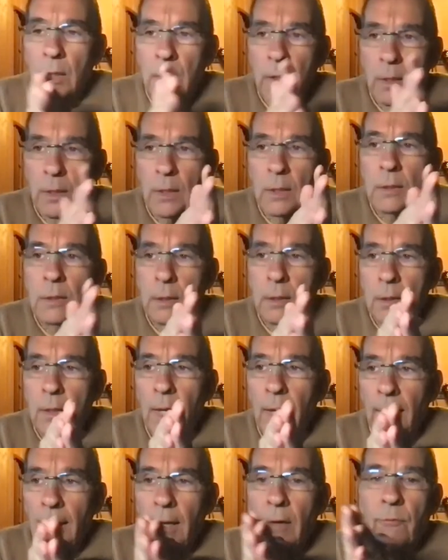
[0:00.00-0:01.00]
He did
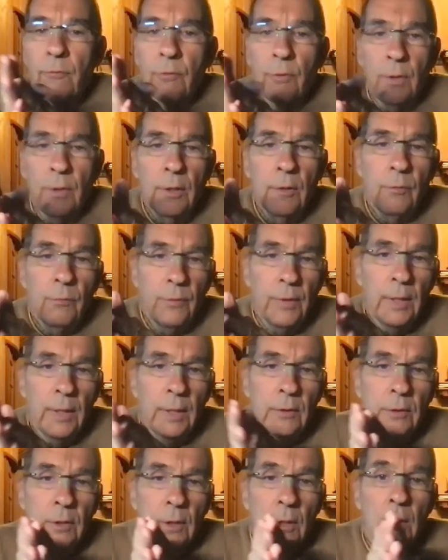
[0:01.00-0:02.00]
have an
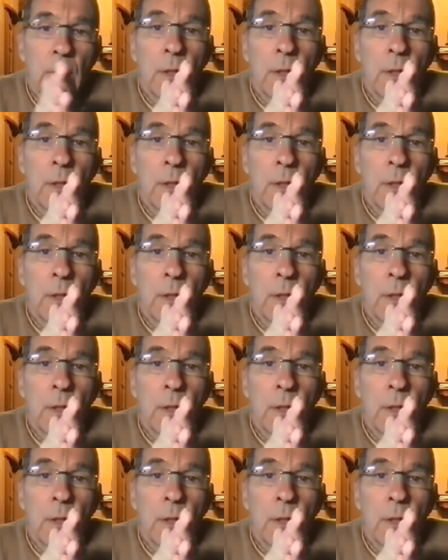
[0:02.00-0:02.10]
effect,